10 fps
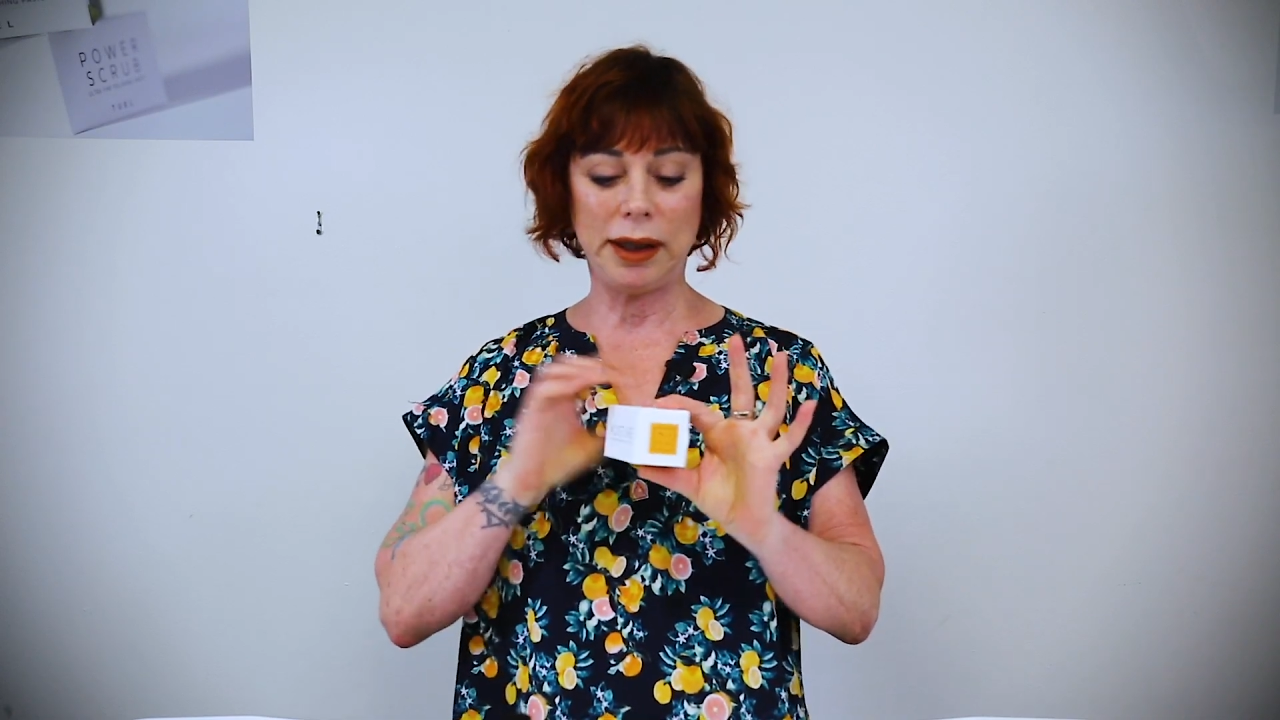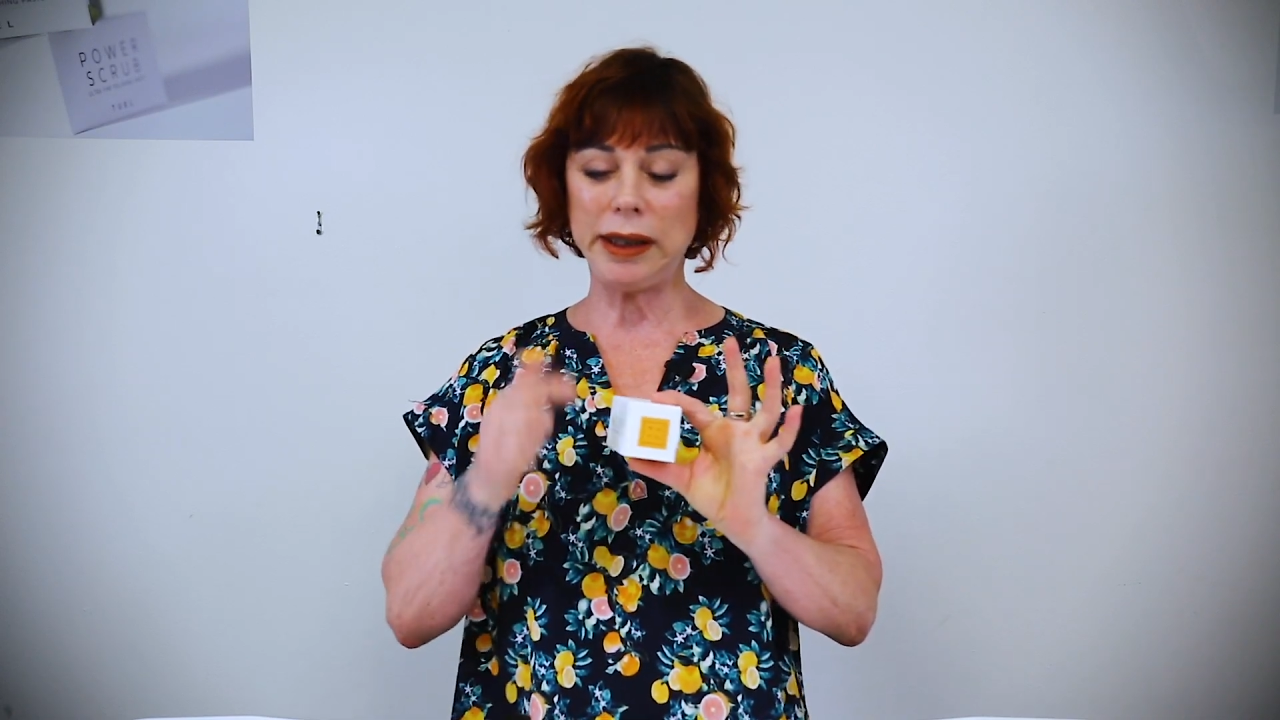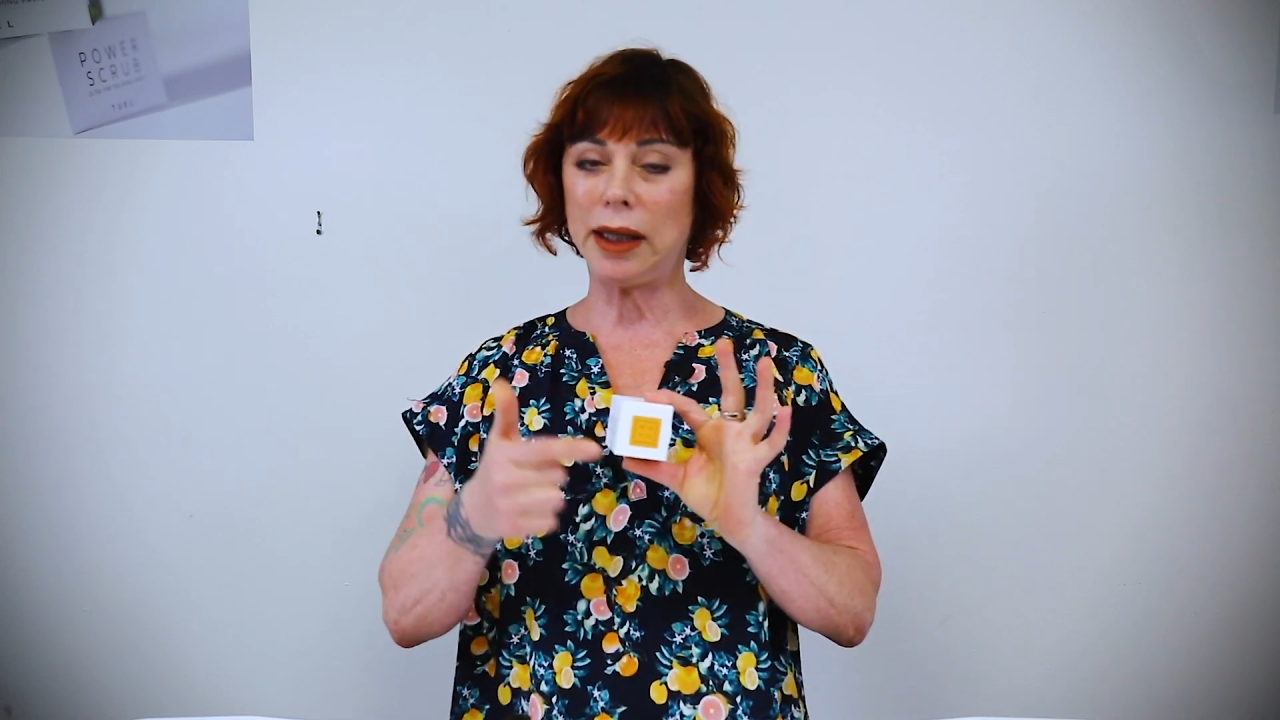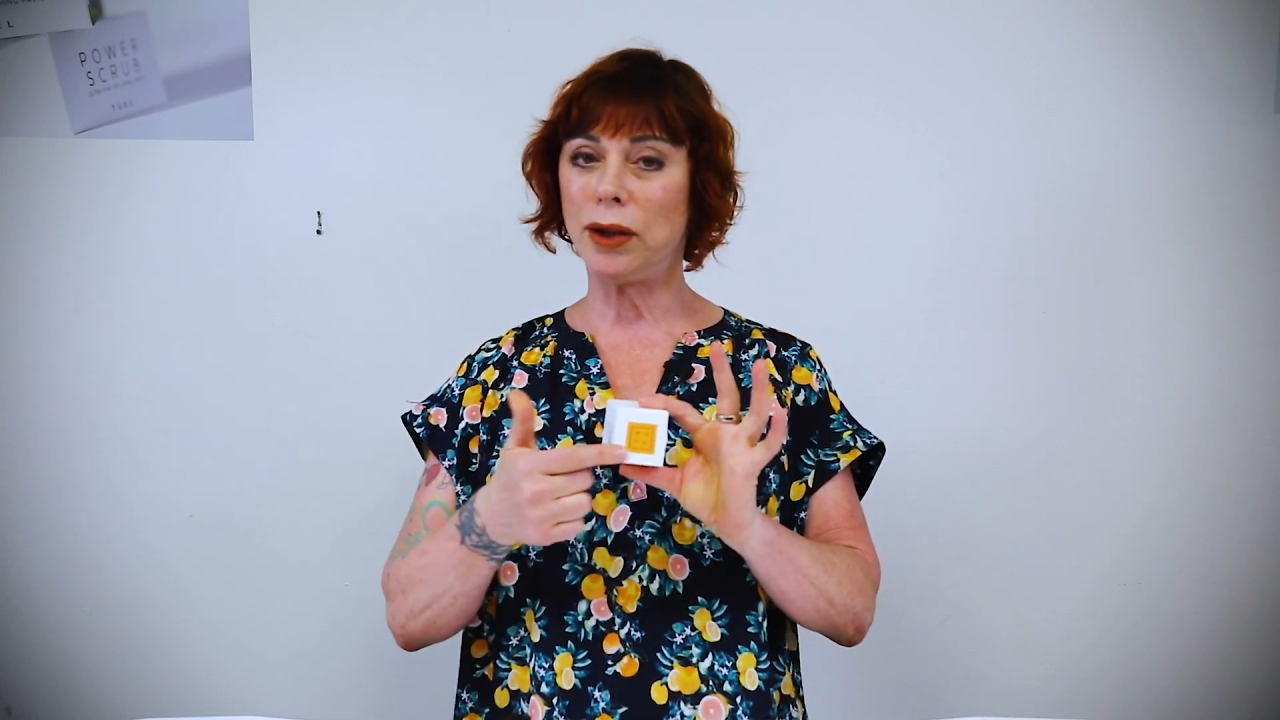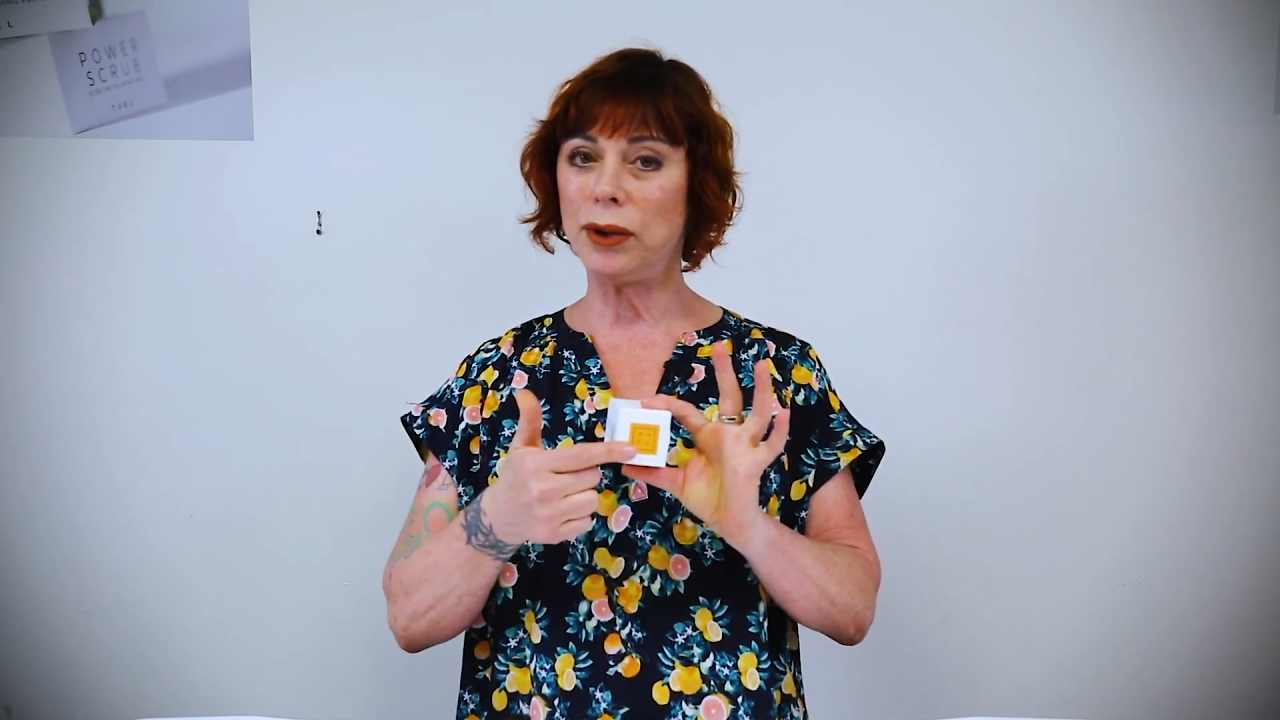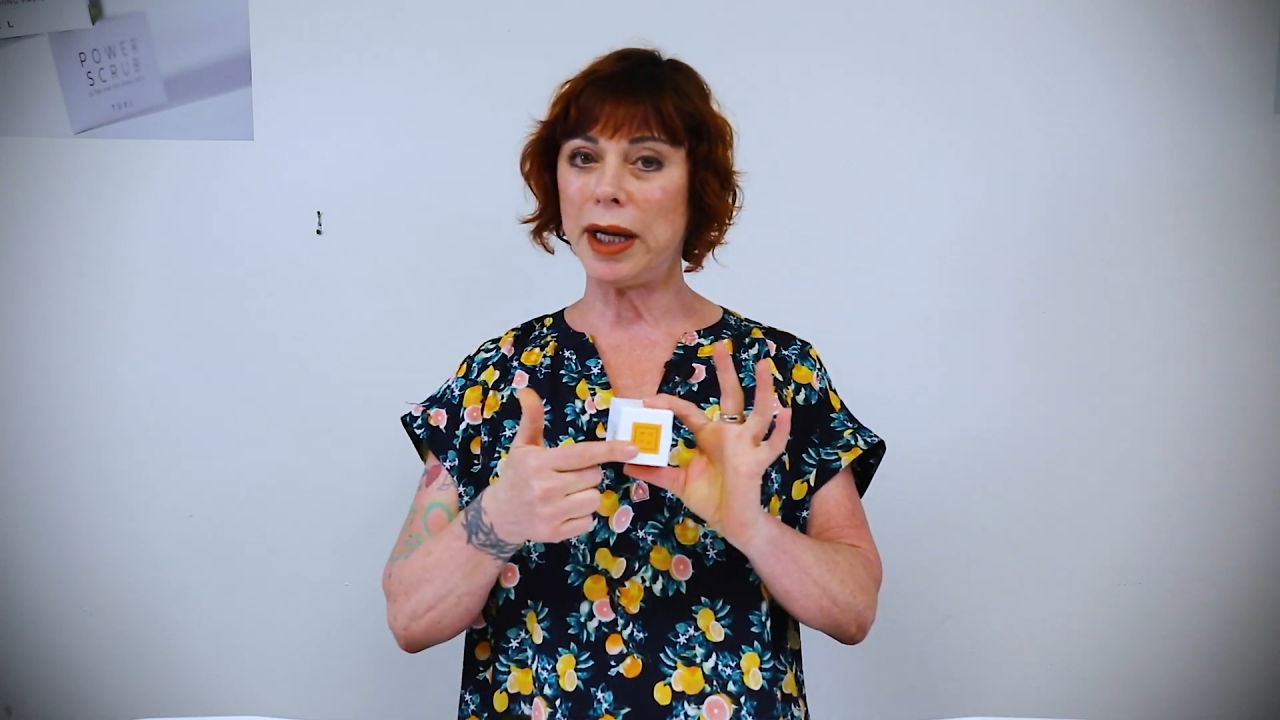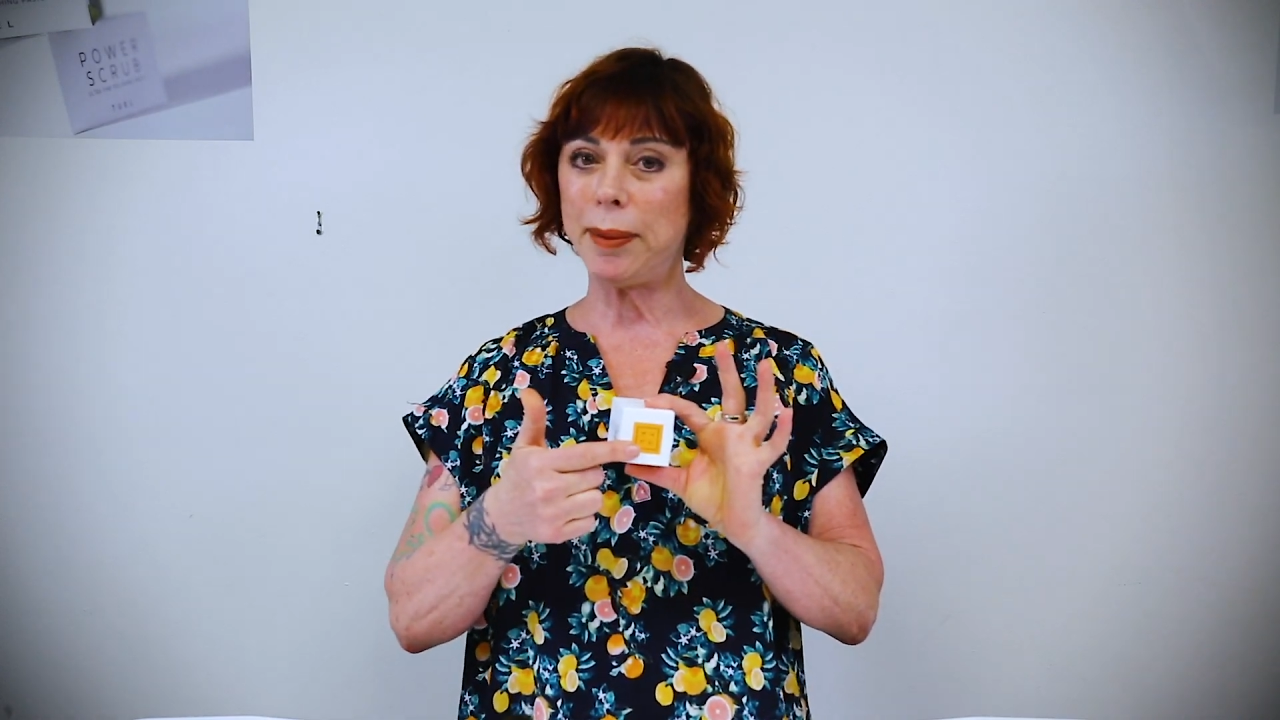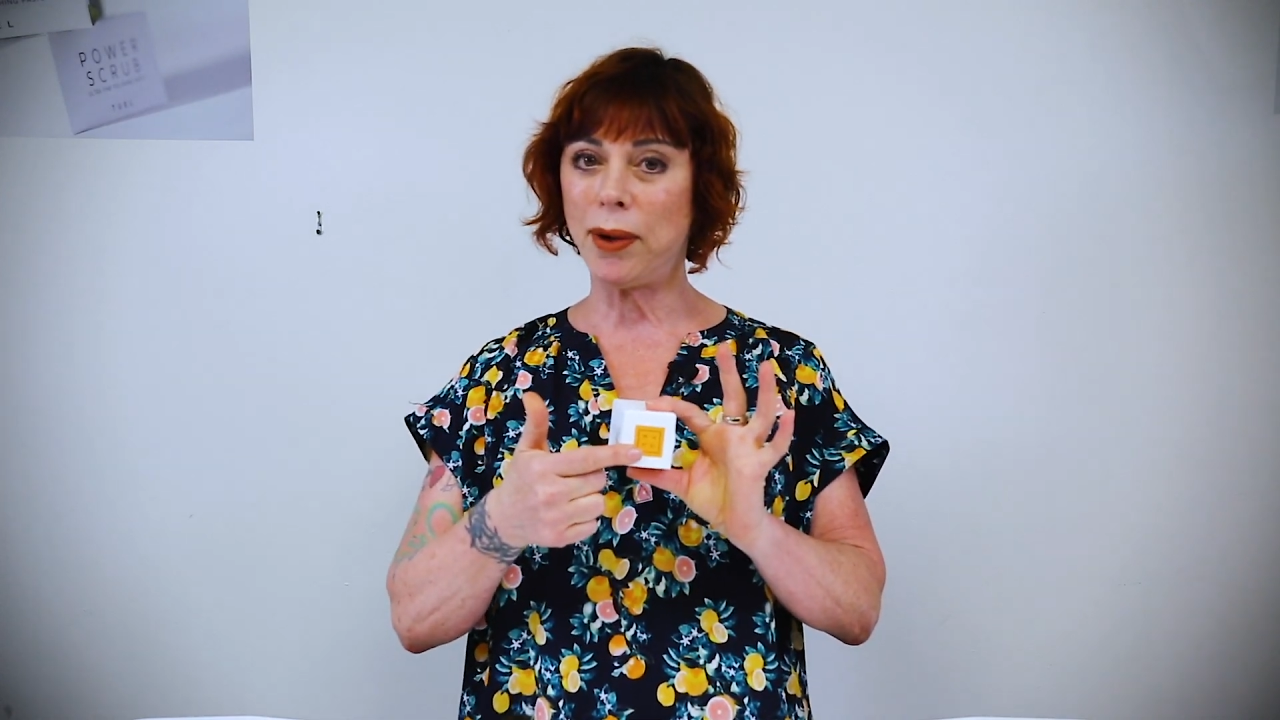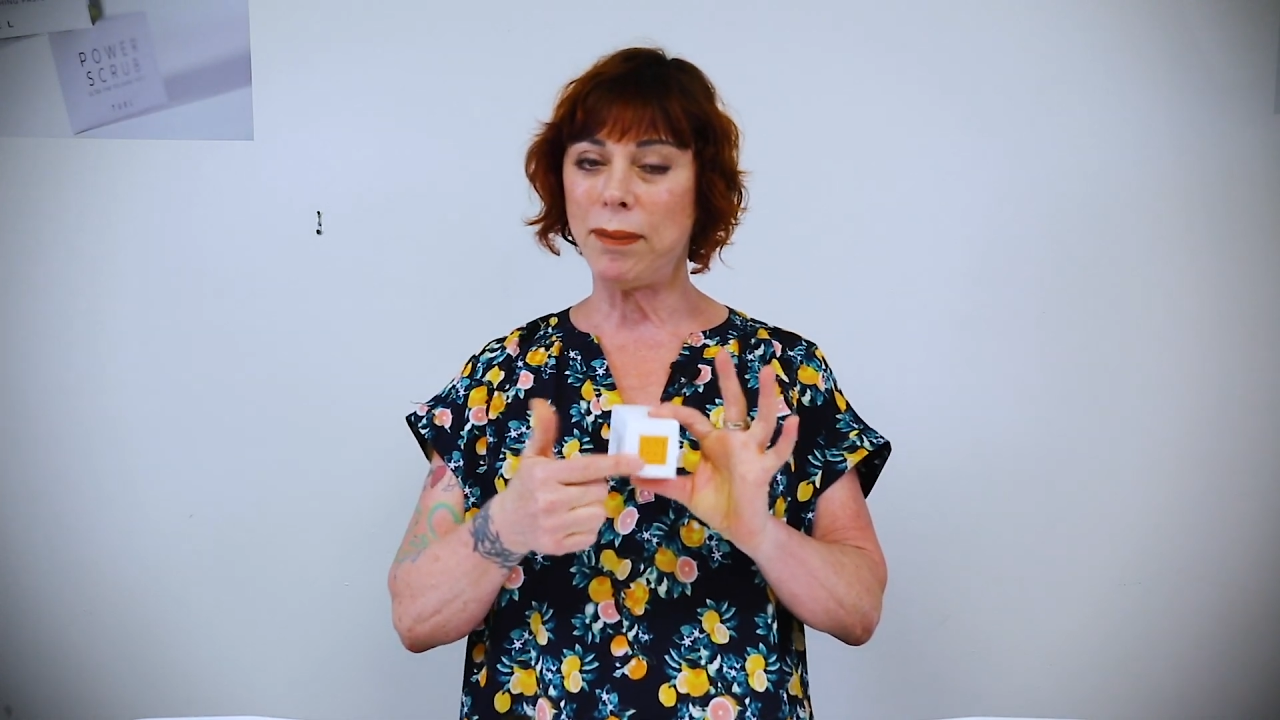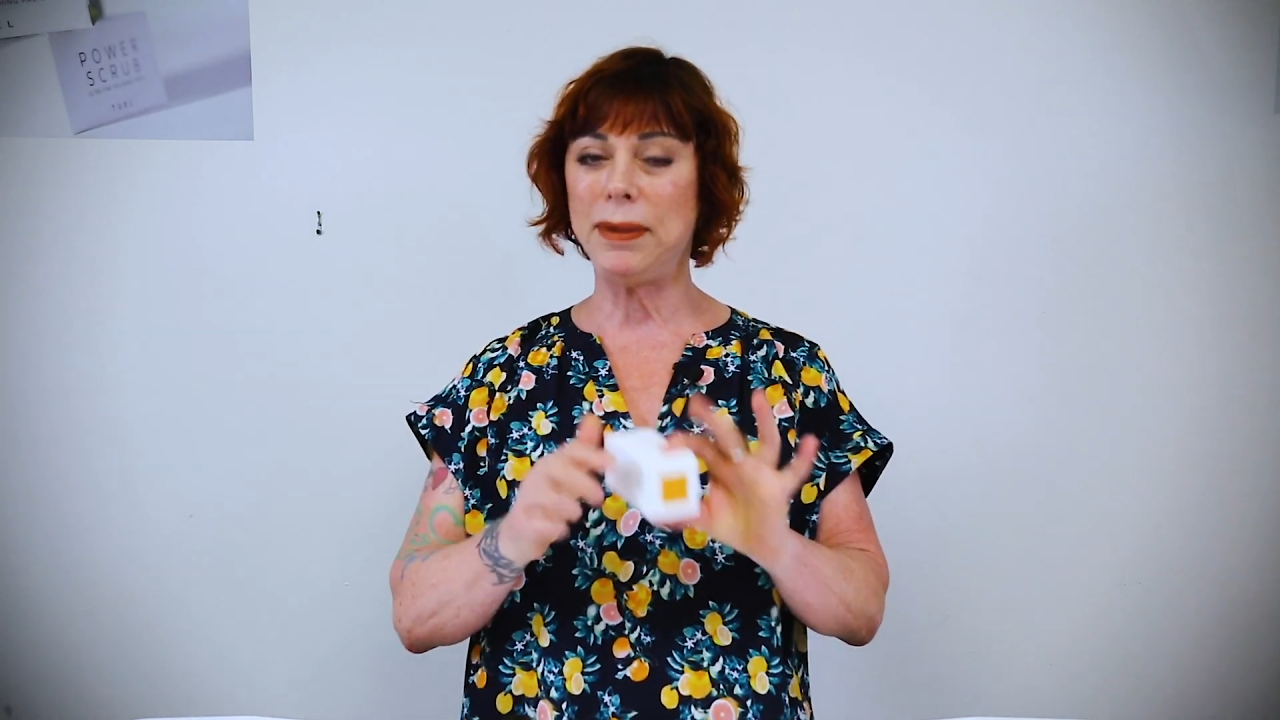Yellow label